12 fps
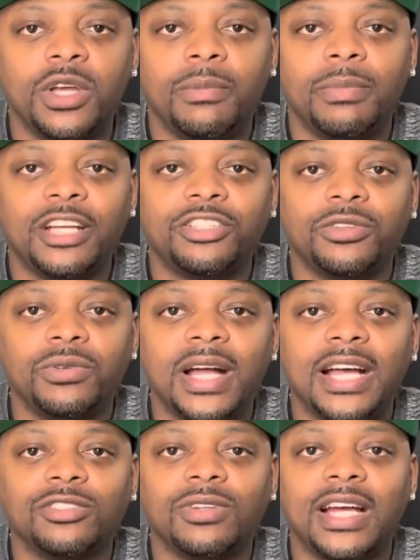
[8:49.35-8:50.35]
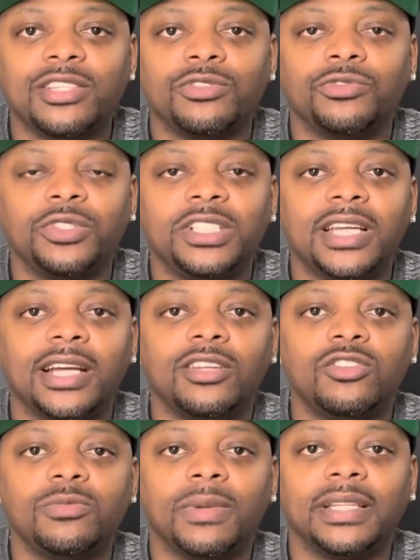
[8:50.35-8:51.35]
Make sure you guys grab some free stock
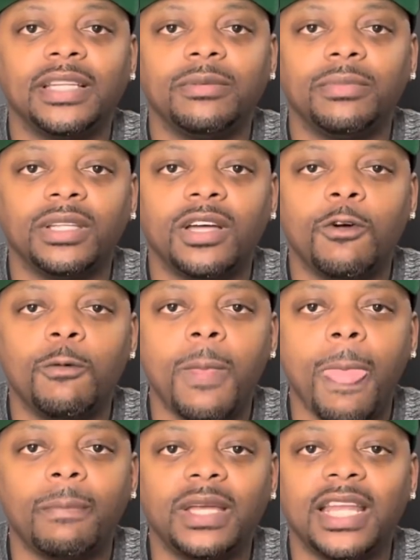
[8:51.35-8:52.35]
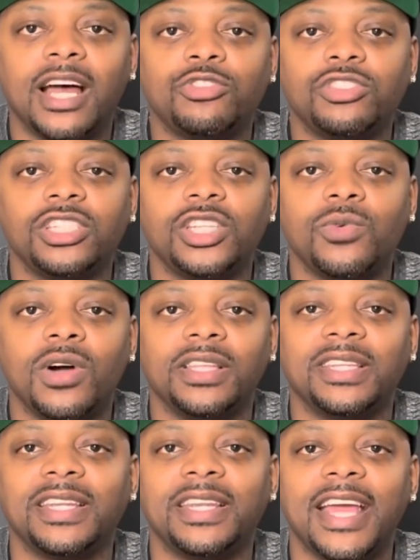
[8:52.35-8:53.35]
using my link below, and I'll see you all
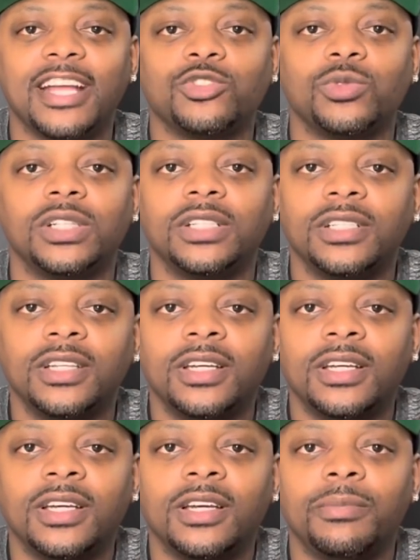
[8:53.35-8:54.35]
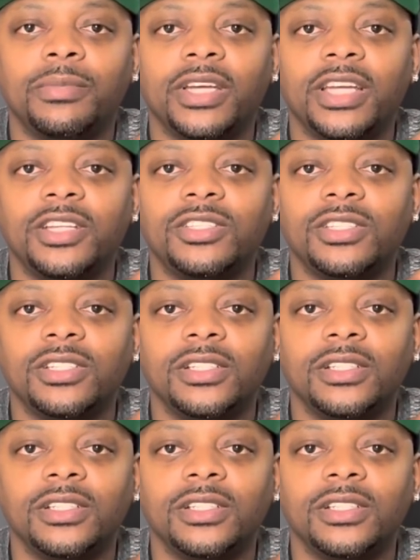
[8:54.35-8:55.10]
in the next one. Peace.